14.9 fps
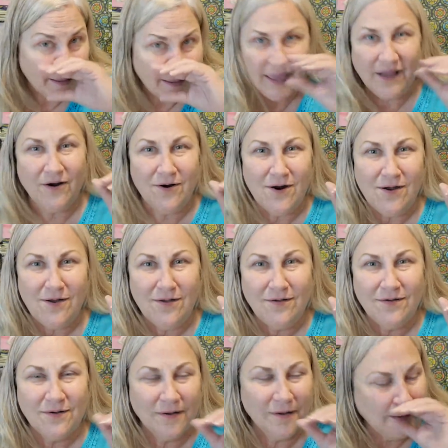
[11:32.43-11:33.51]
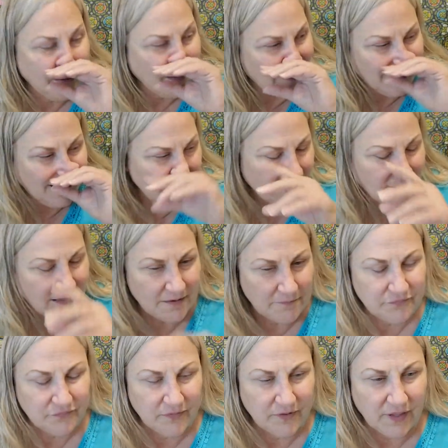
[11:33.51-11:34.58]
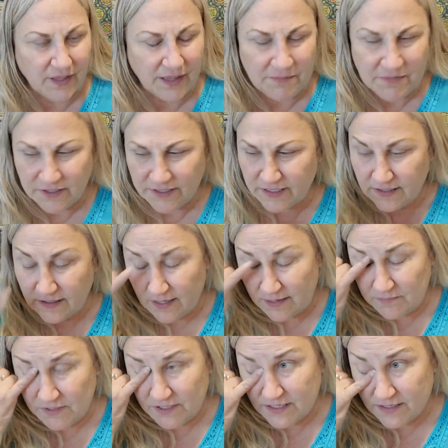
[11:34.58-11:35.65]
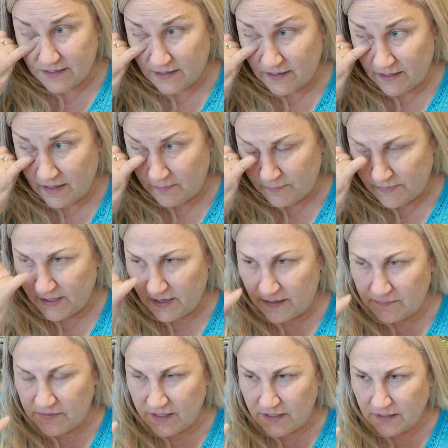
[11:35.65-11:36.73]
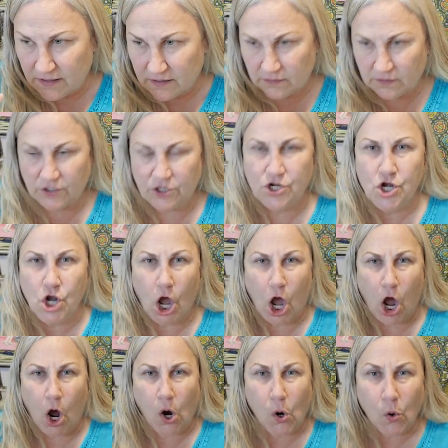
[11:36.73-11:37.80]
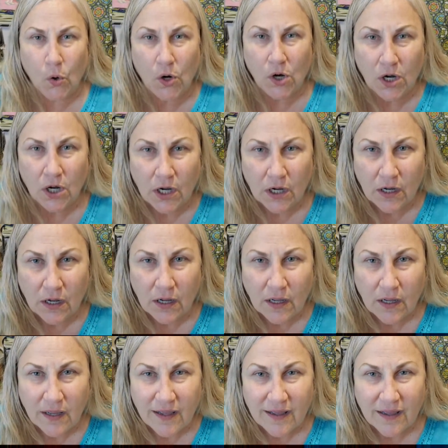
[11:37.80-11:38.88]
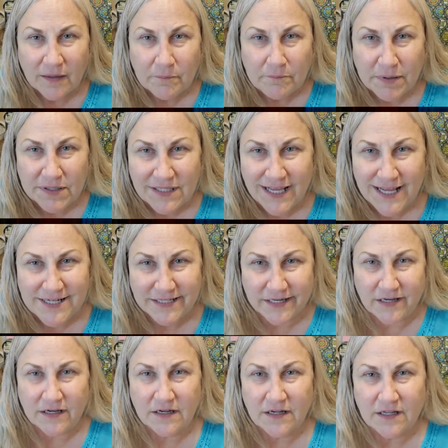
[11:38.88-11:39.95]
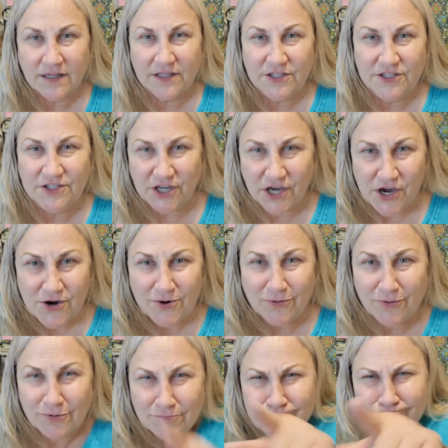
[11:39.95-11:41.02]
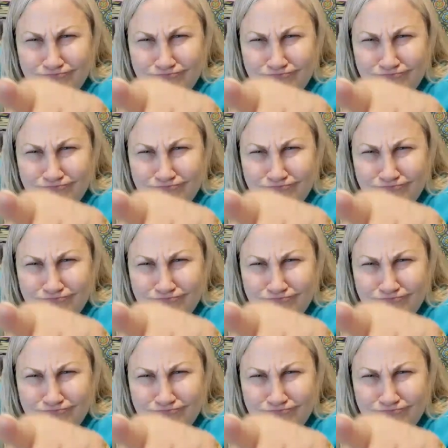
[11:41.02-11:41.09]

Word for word: Hey, girl, and um, I'm looking, I'm looking it up, and I'm like, no, Belinda, you.